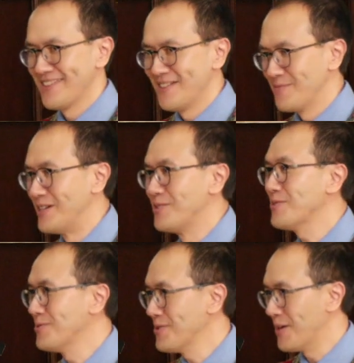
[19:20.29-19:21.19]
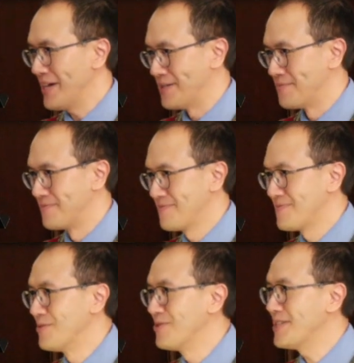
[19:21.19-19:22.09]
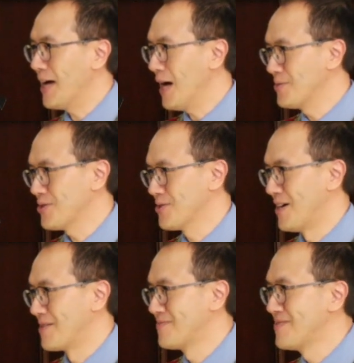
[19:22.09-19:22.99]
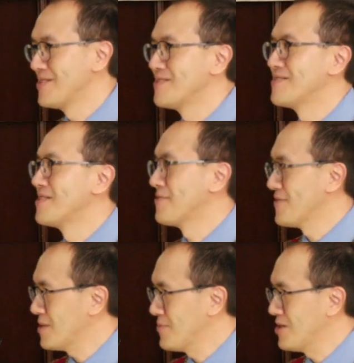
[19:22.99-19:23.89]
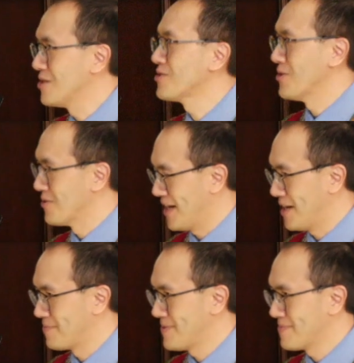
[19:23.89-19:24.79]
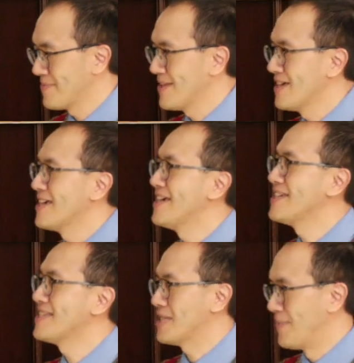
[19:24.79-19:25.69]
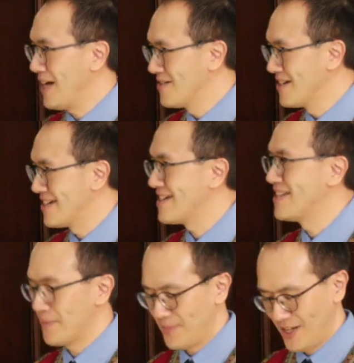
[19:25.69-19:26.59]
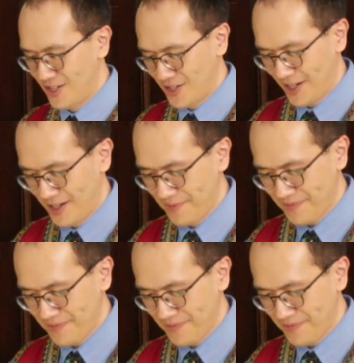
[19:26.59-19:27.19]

When you Google him, Louis Armstrong, the first picture showed up. He's smiling in the picture.